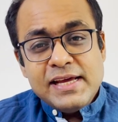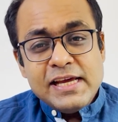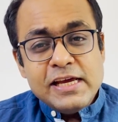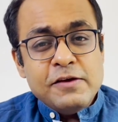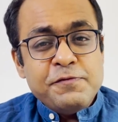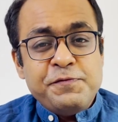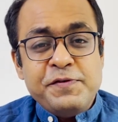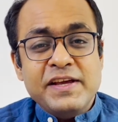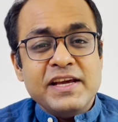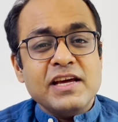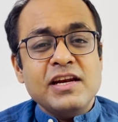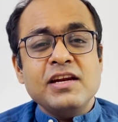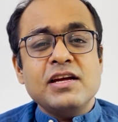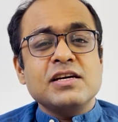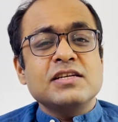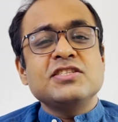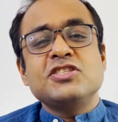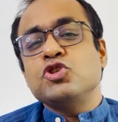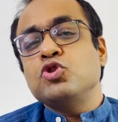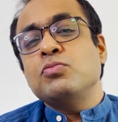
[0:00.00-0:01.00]
If we can
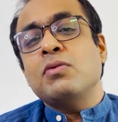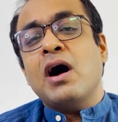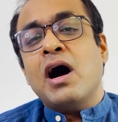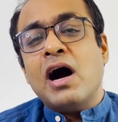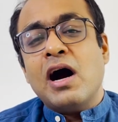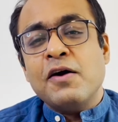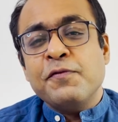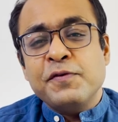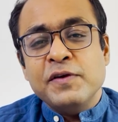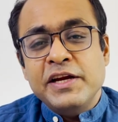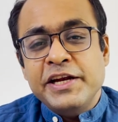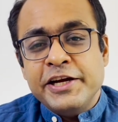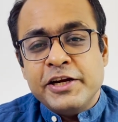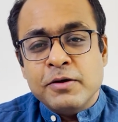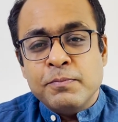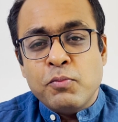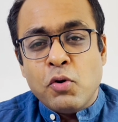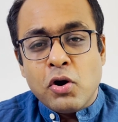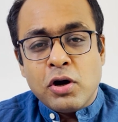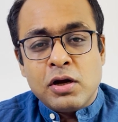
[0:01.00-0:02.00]
consume half a
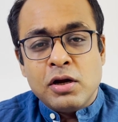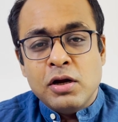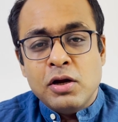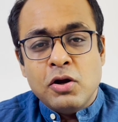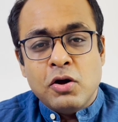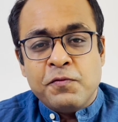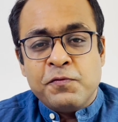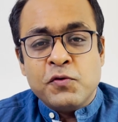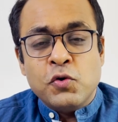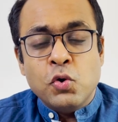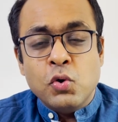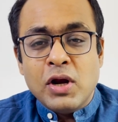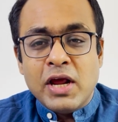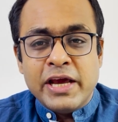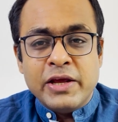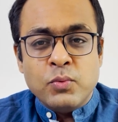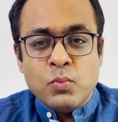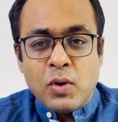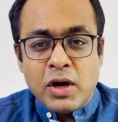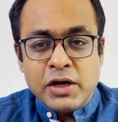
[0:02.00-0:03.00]
liter bottle of cola
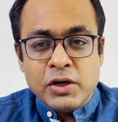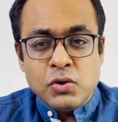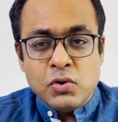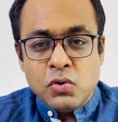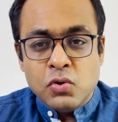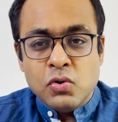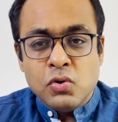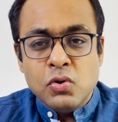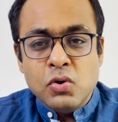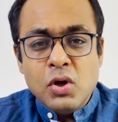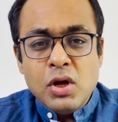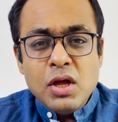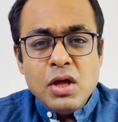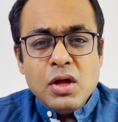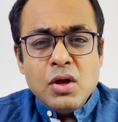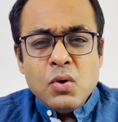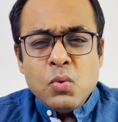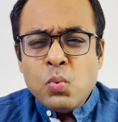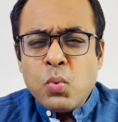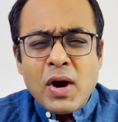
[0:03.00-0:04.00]
in one go,
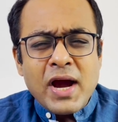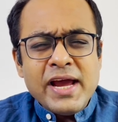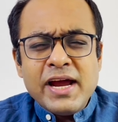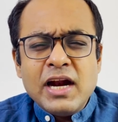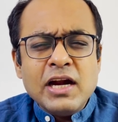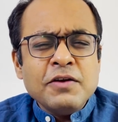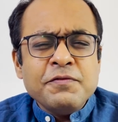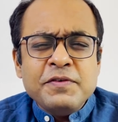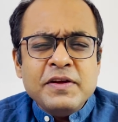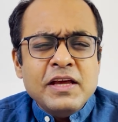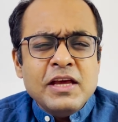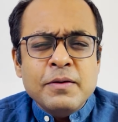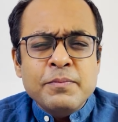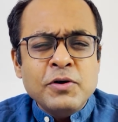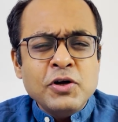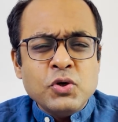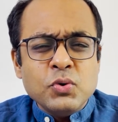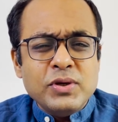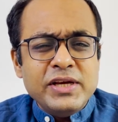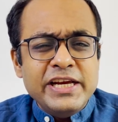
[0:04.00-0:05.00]
why aren't we
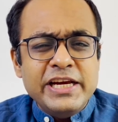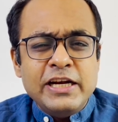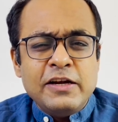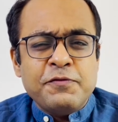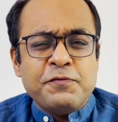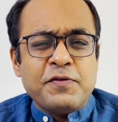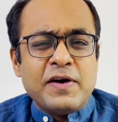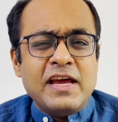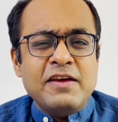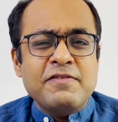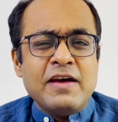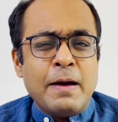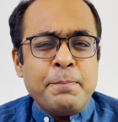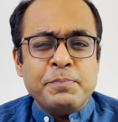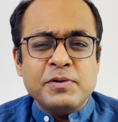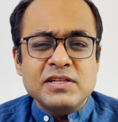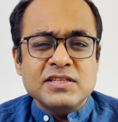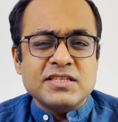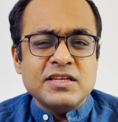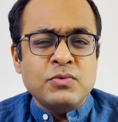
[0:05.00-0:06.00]
able to eat 5
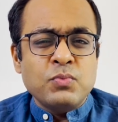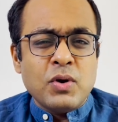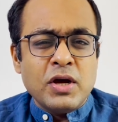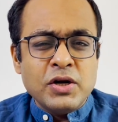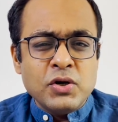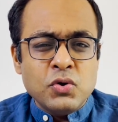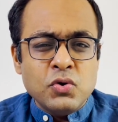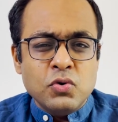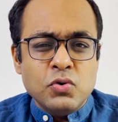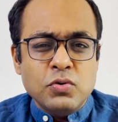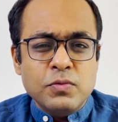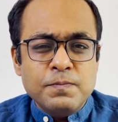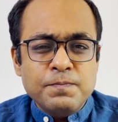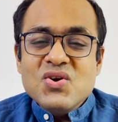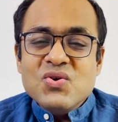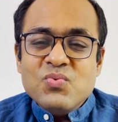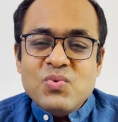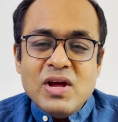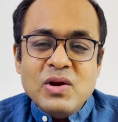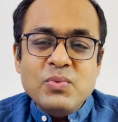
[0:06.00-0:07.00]
apples in one go?
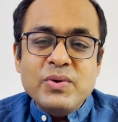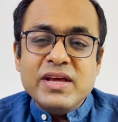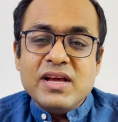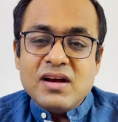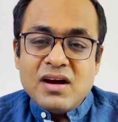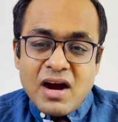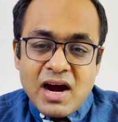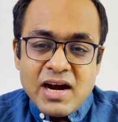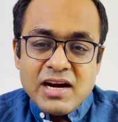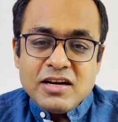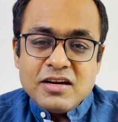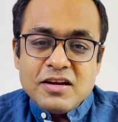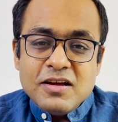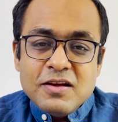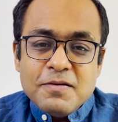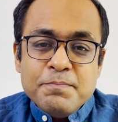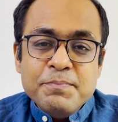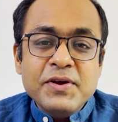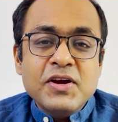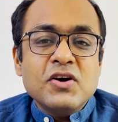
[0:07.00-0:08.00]
Well, we can't
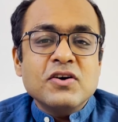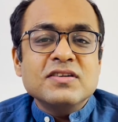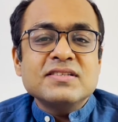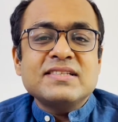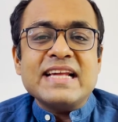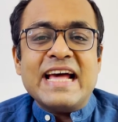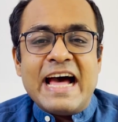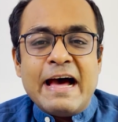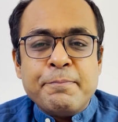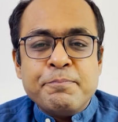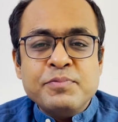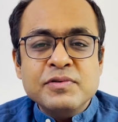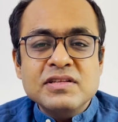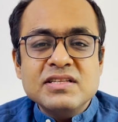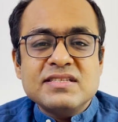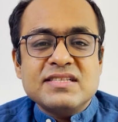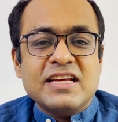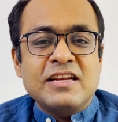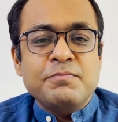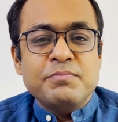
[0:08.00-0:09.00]
because
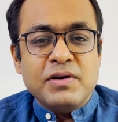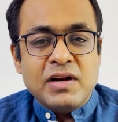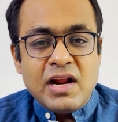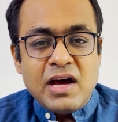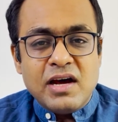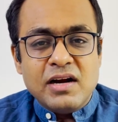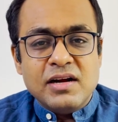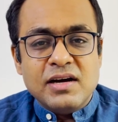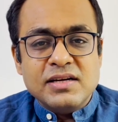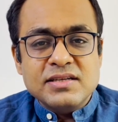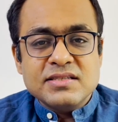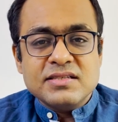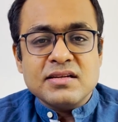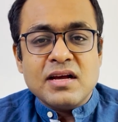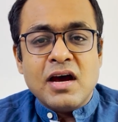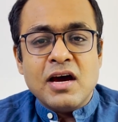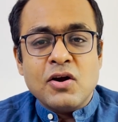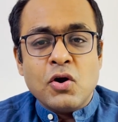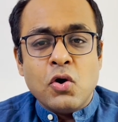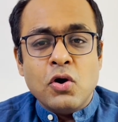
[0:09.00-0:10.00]
apples and bananas
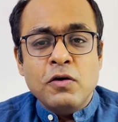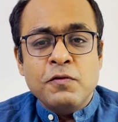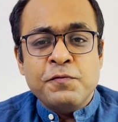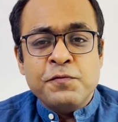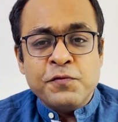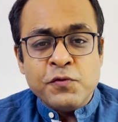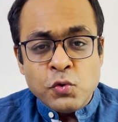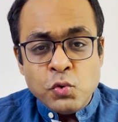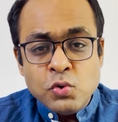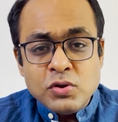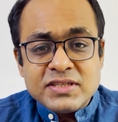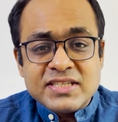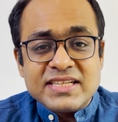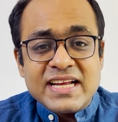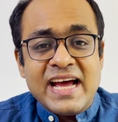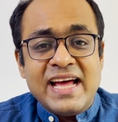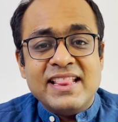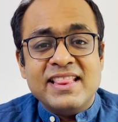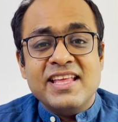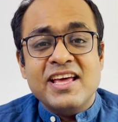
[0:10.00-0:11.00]
are all fruits
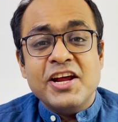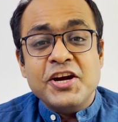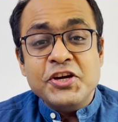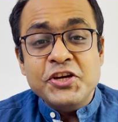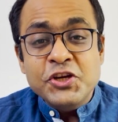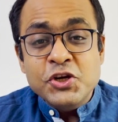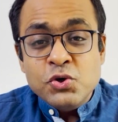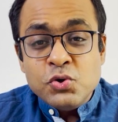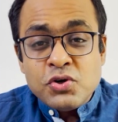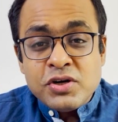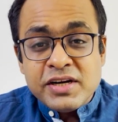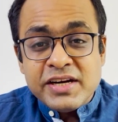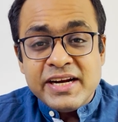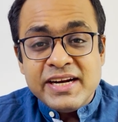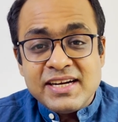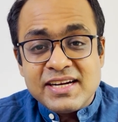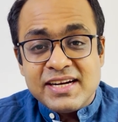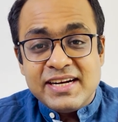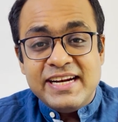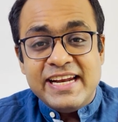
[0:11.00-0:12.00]
and they are
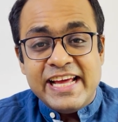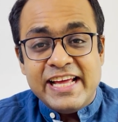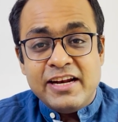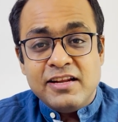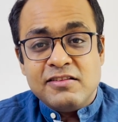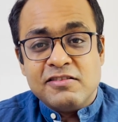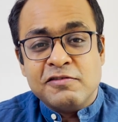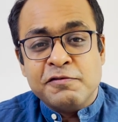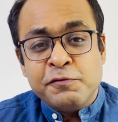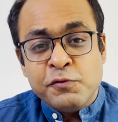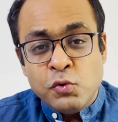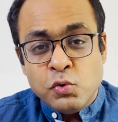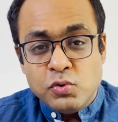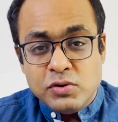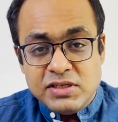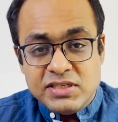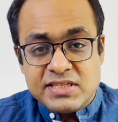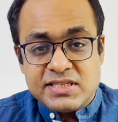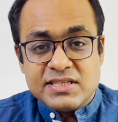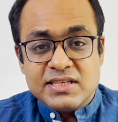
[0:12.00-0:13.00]
nutrient dense
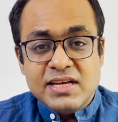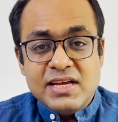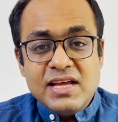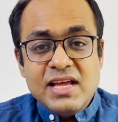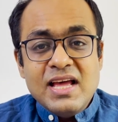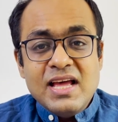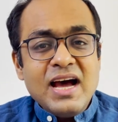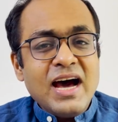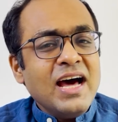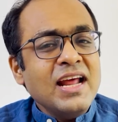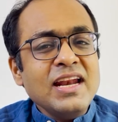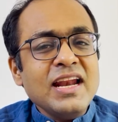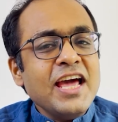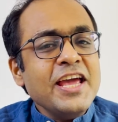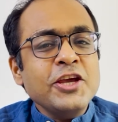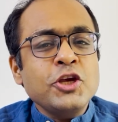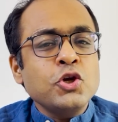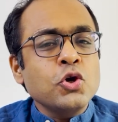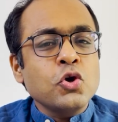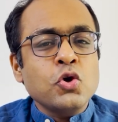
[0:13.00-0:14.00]
foods.
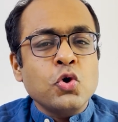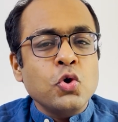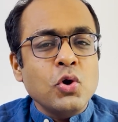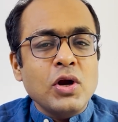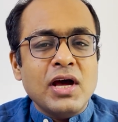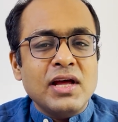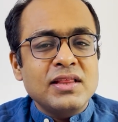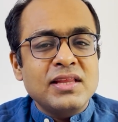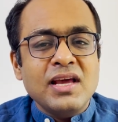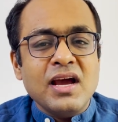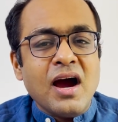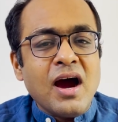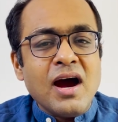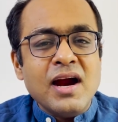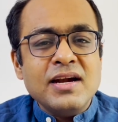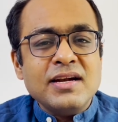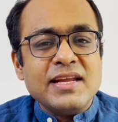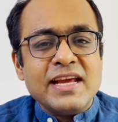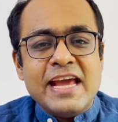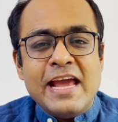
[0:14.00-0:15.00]
Unlike your cola, they
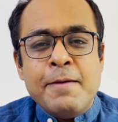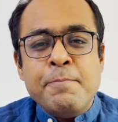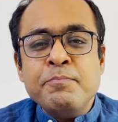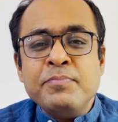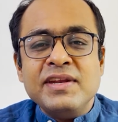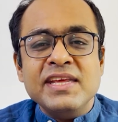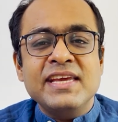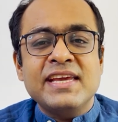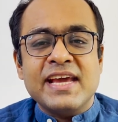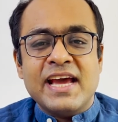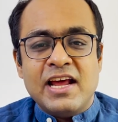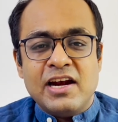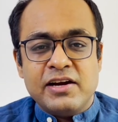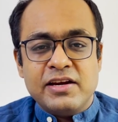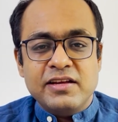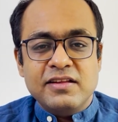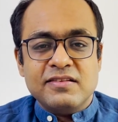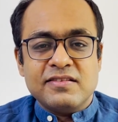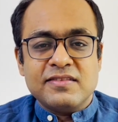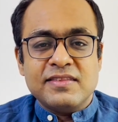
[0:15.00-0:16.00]
aren't empty
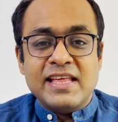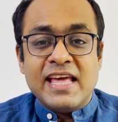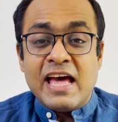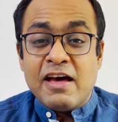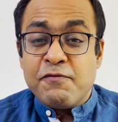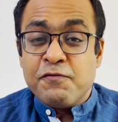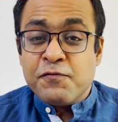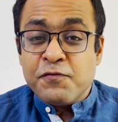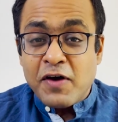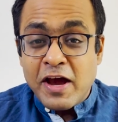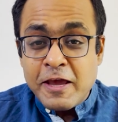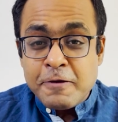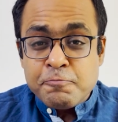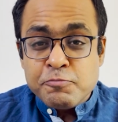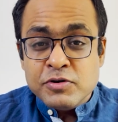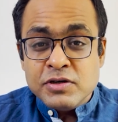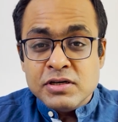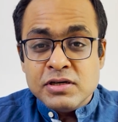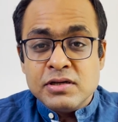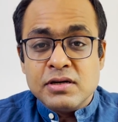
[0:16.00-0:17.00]
calories. They have
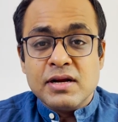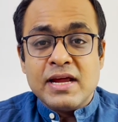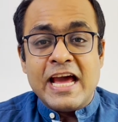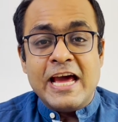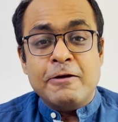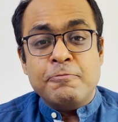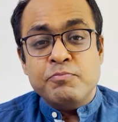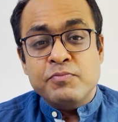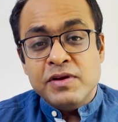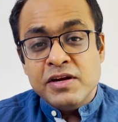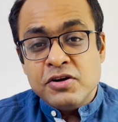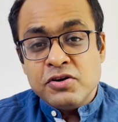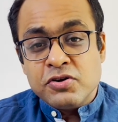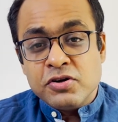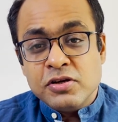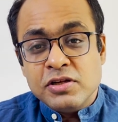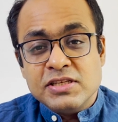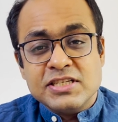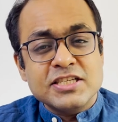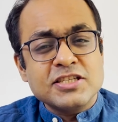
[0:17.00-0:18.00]
fiber and
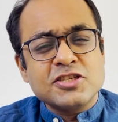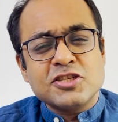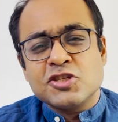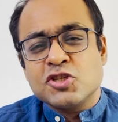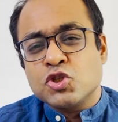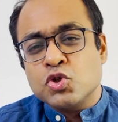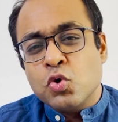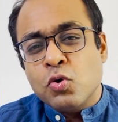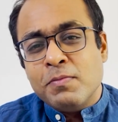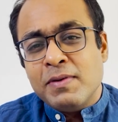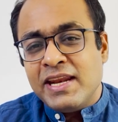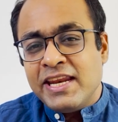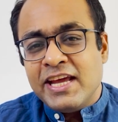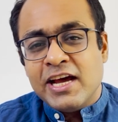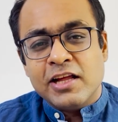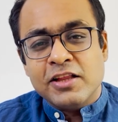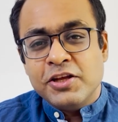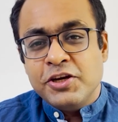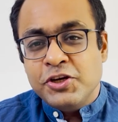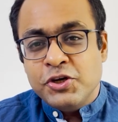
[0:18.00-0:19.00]
minerals and so many
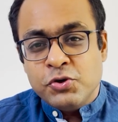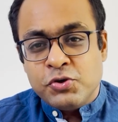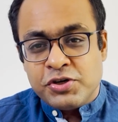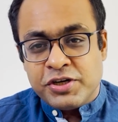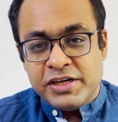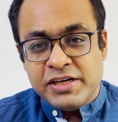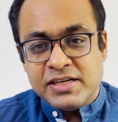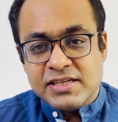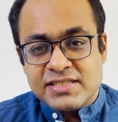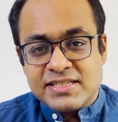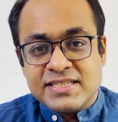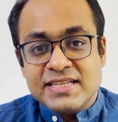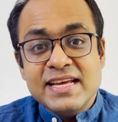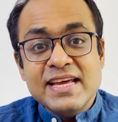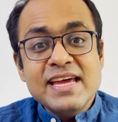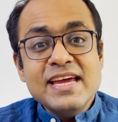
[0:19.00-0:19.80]
other nutrients.